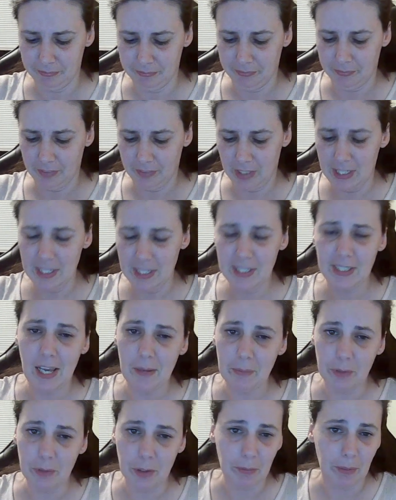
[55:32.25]
And this
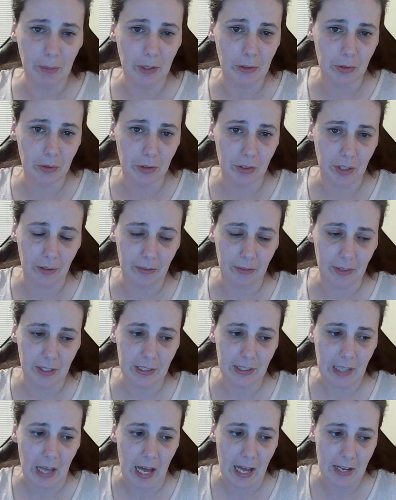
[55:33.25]
came through the postal service.
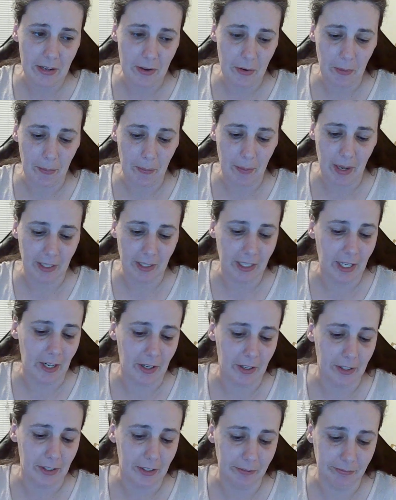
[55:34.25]
I know my
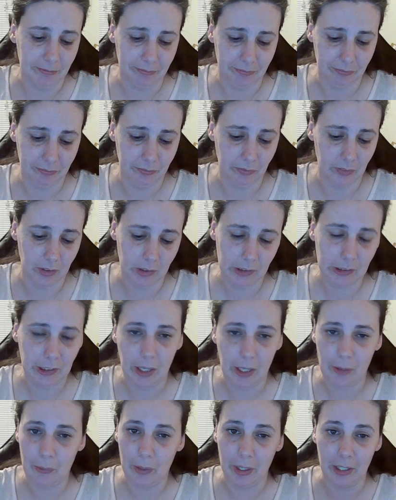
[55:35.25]
carrier, which
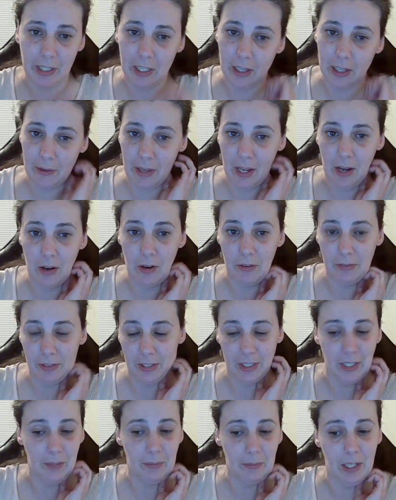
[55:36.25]
I work out of that office
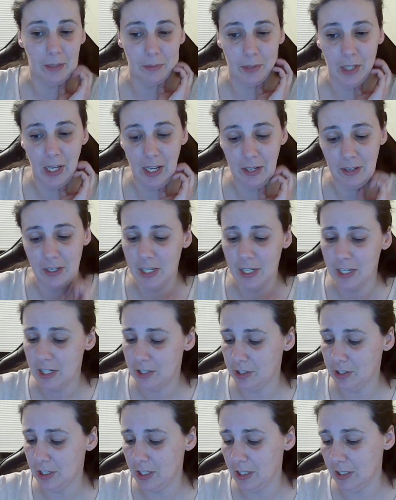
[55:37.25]
sometimes.
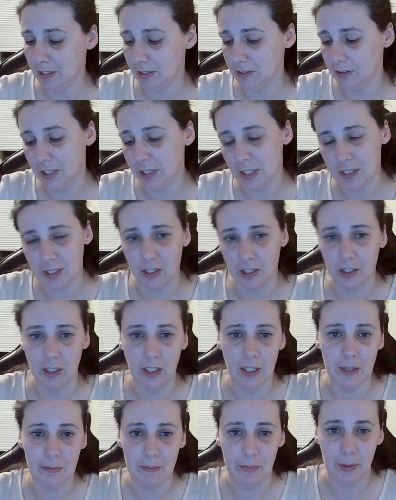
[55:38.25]
She does her
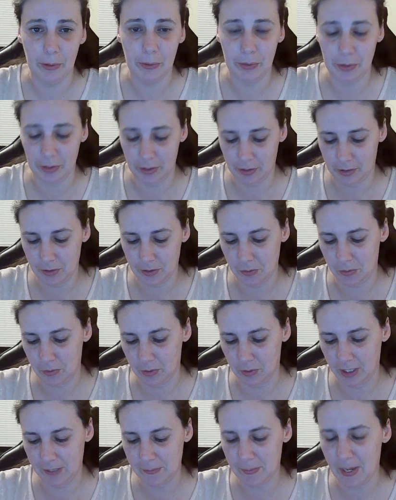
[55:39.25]
utmost to
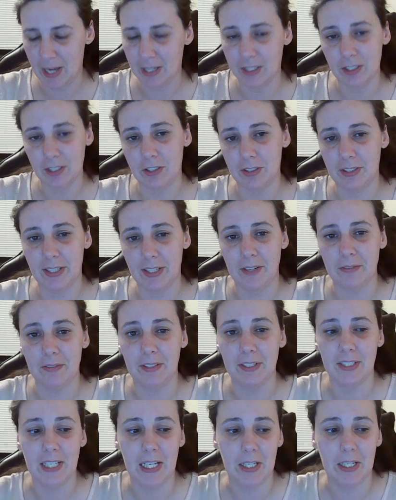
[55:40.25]
keep packages safe and
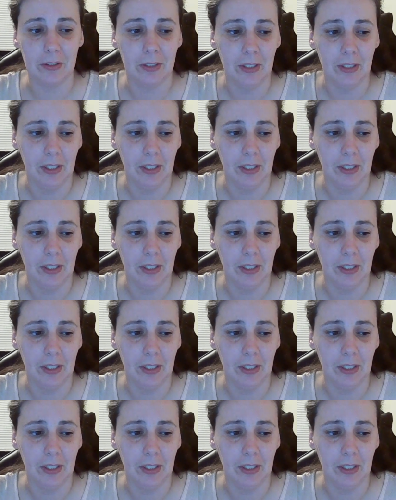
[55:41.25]
sound.